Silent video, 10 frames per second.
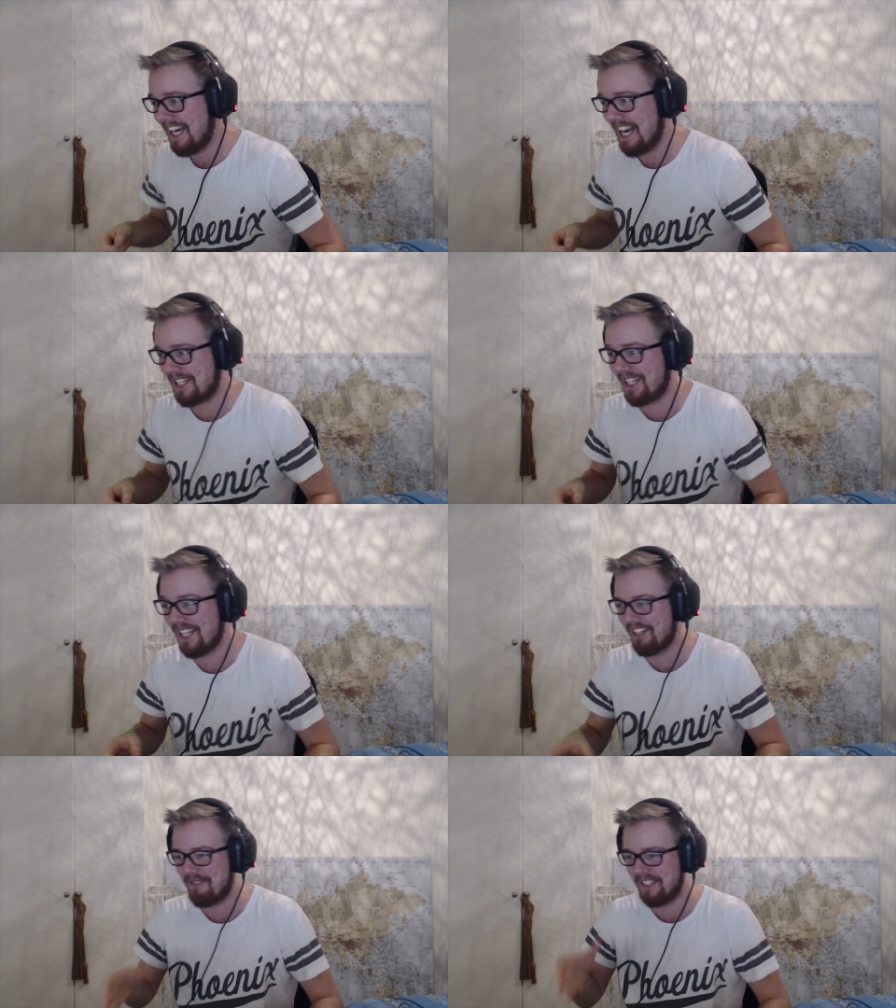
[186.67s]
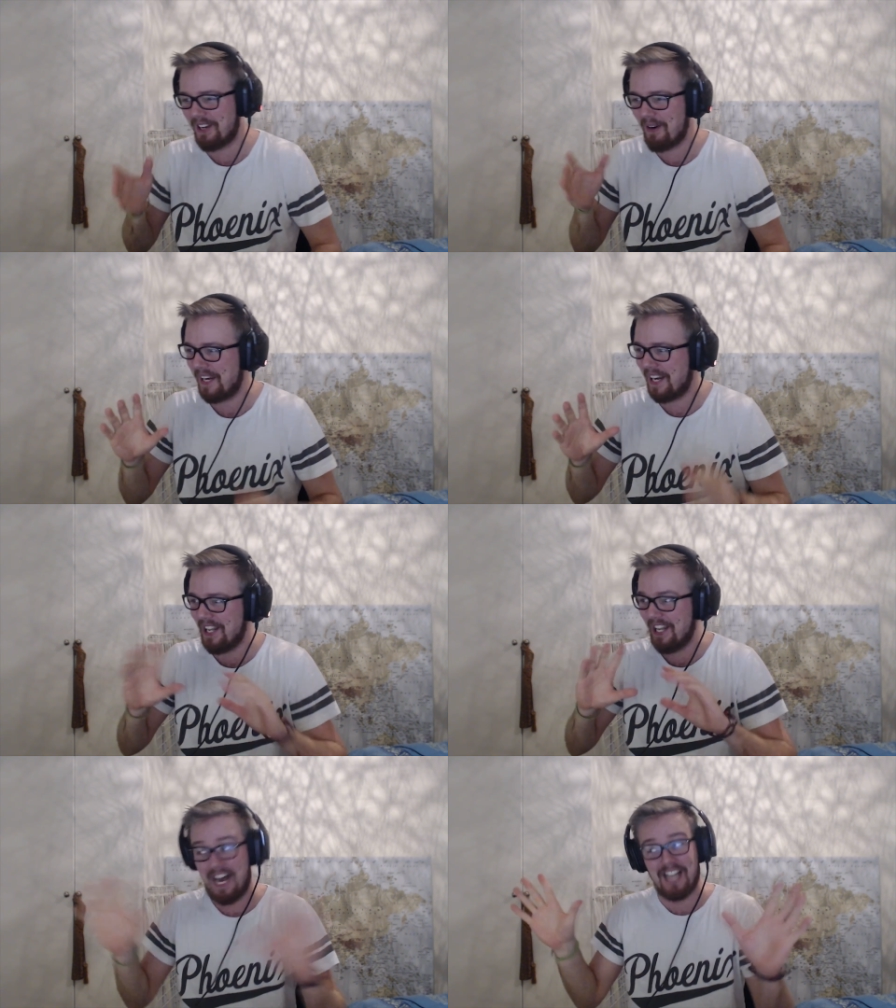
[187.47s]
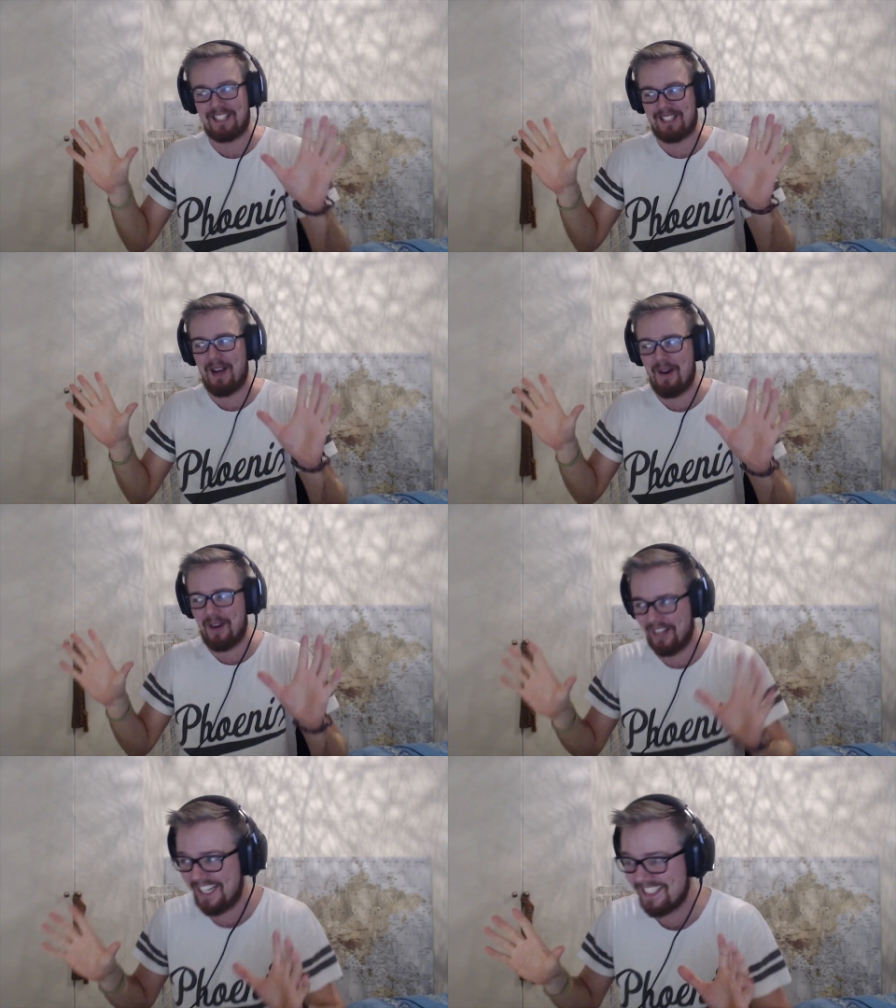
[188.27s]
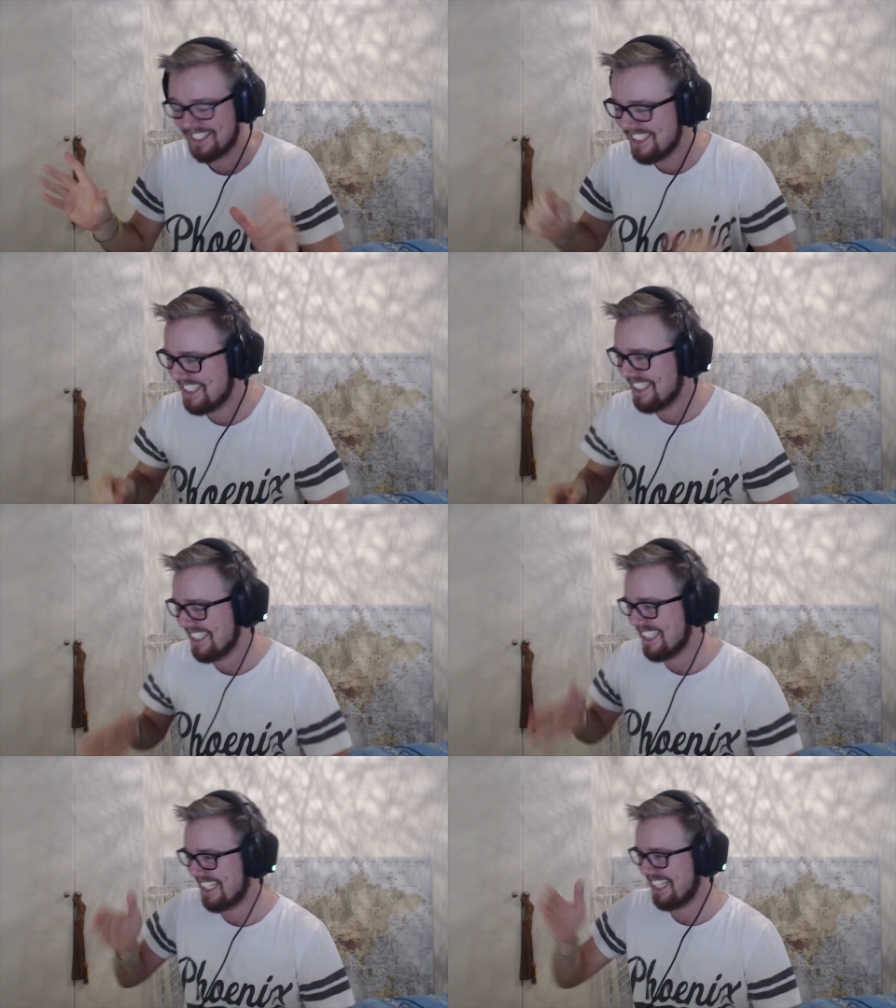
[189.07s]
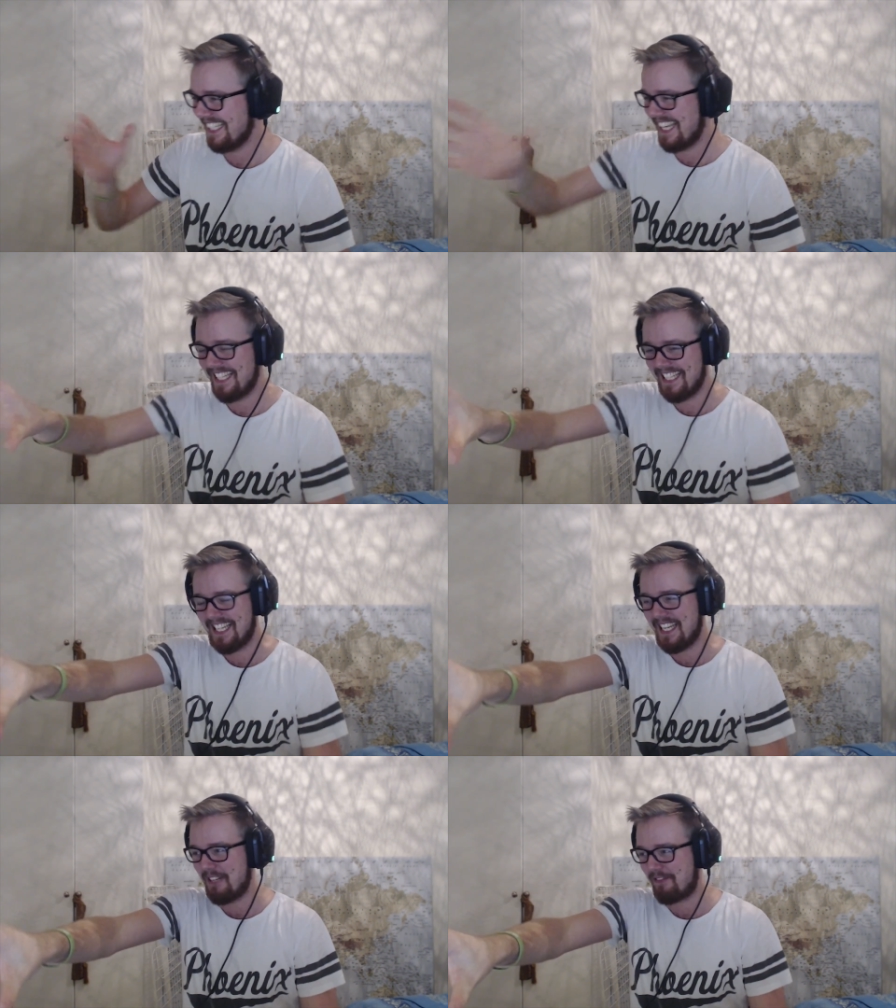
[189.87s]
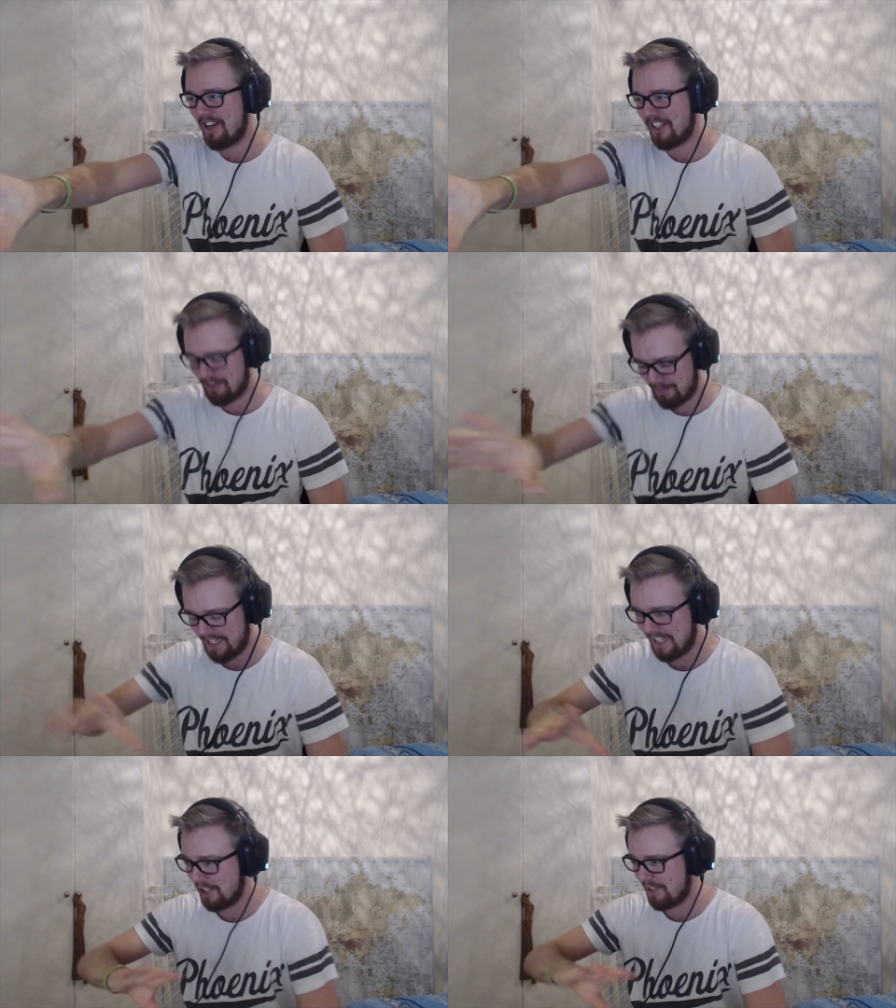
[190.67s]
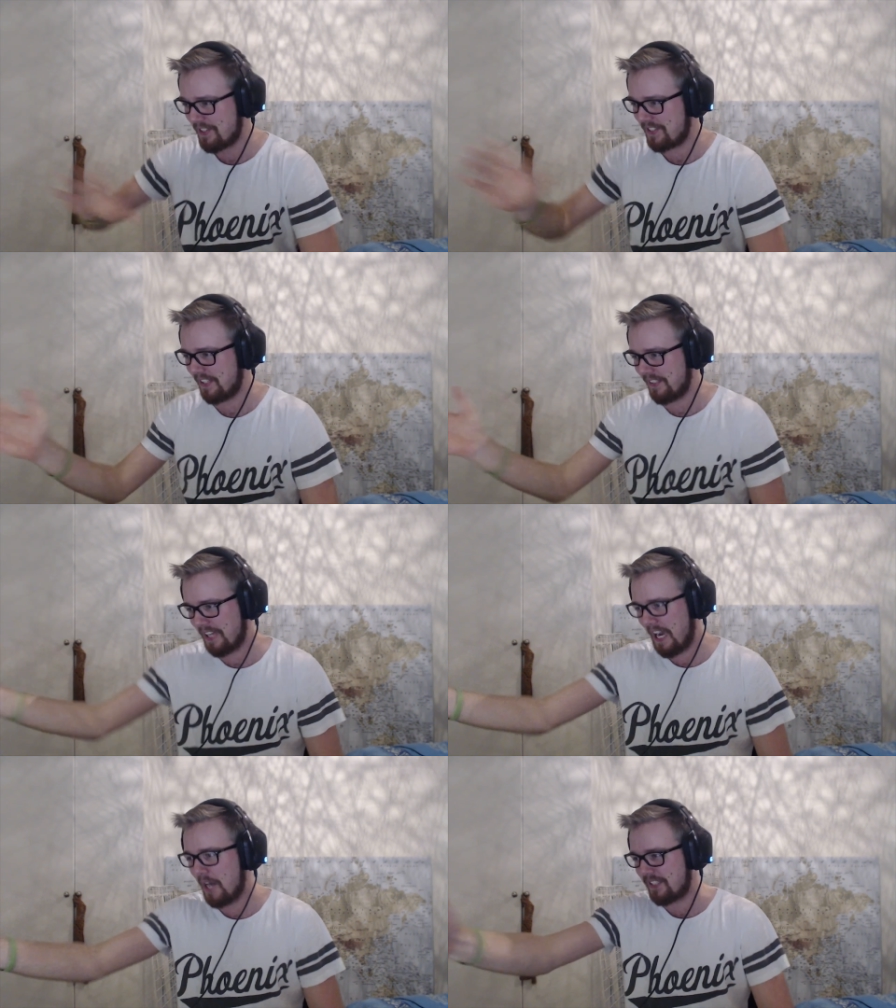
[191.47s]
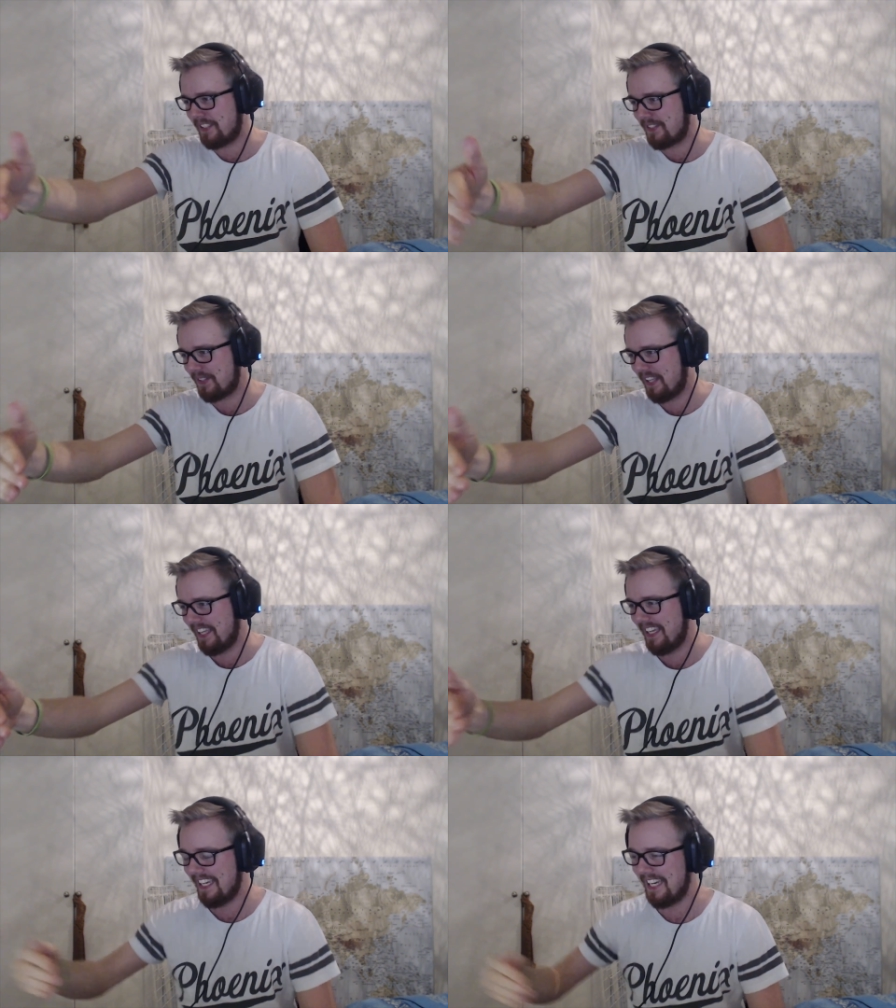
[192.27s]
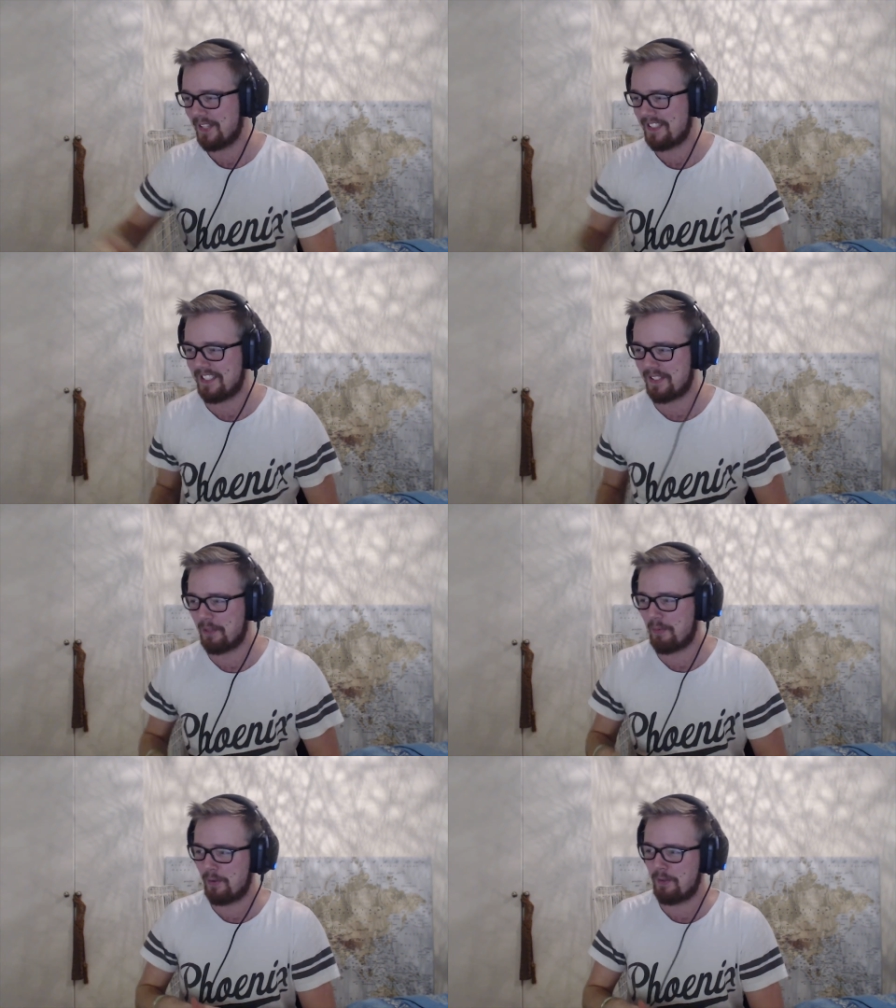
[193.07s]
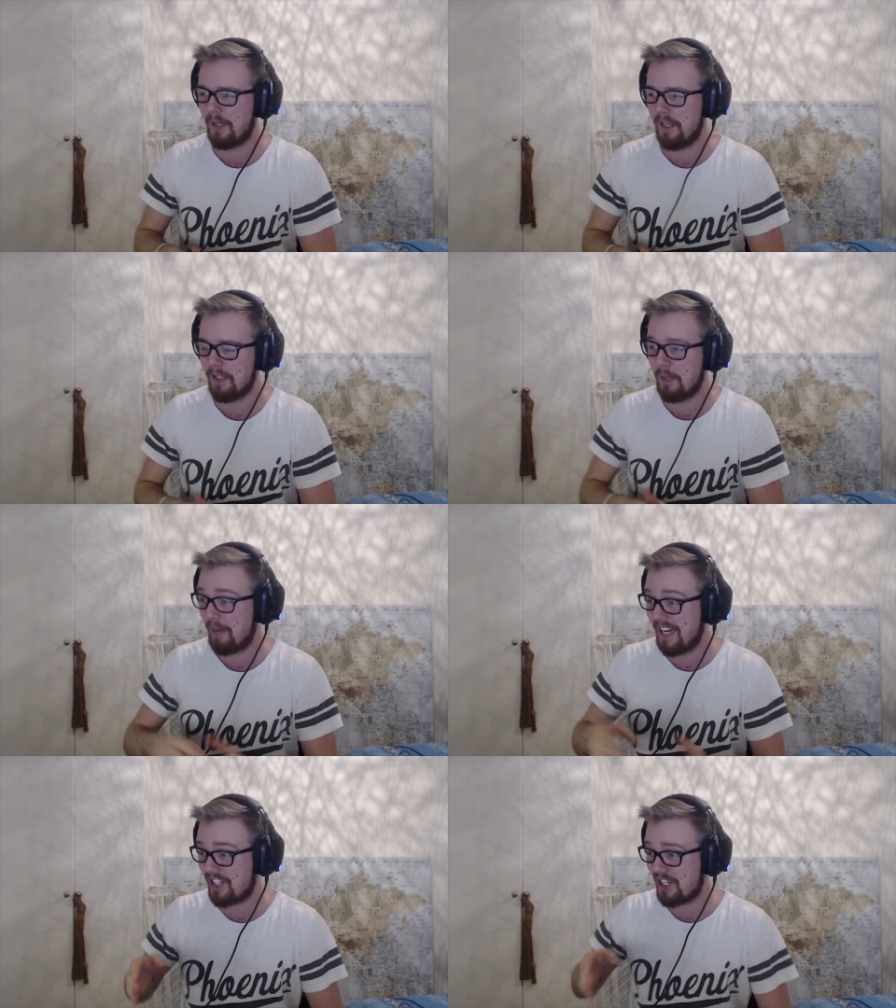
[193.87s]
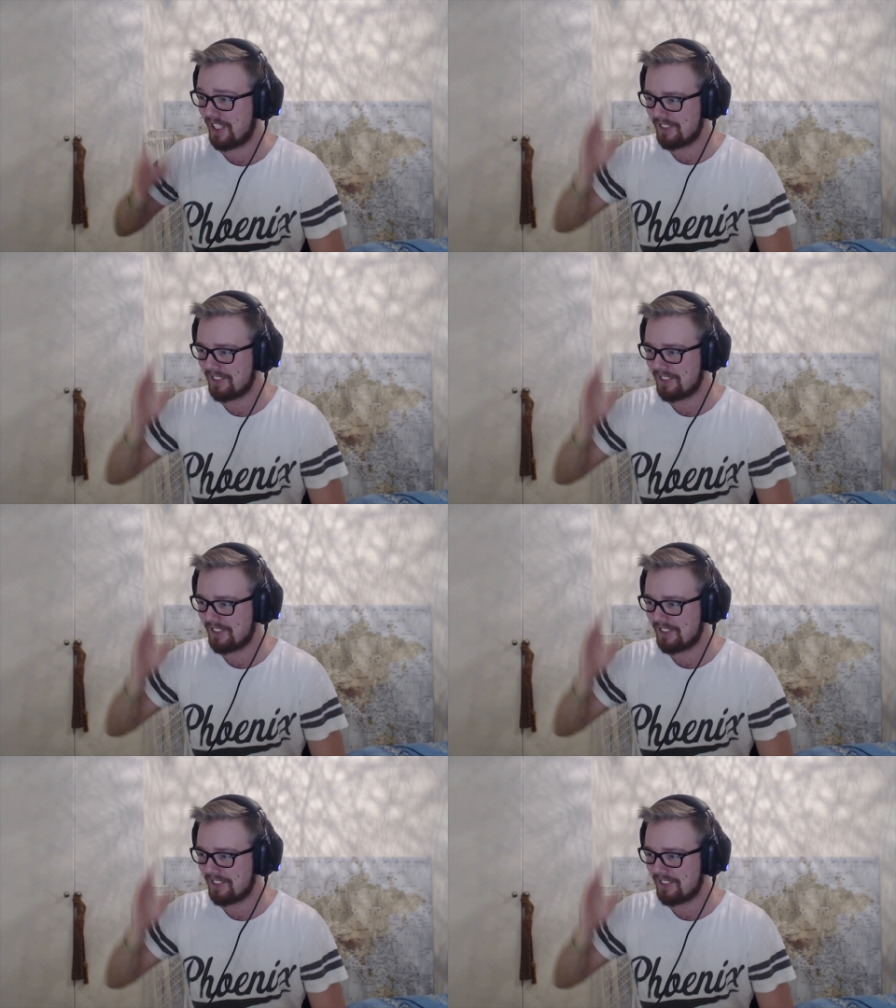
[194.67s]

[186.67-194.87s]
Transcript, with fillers: I should have been going a lot slower, right? And then in front of me, all of a sudden, out into the out into the the, the pitch.